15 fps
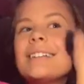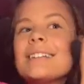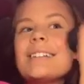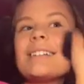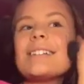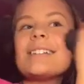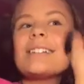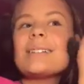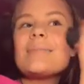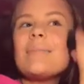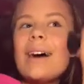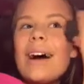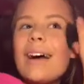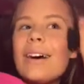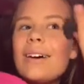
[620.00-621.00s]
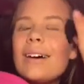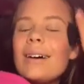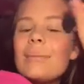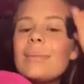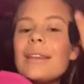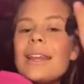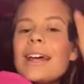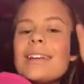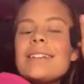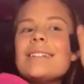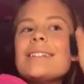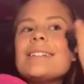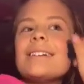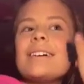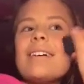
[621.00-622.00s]
So just smile and blend
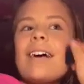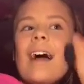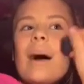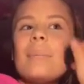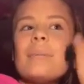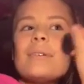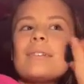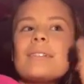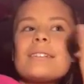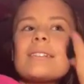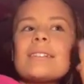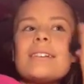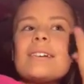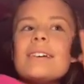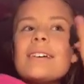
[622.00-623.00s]
into your apples.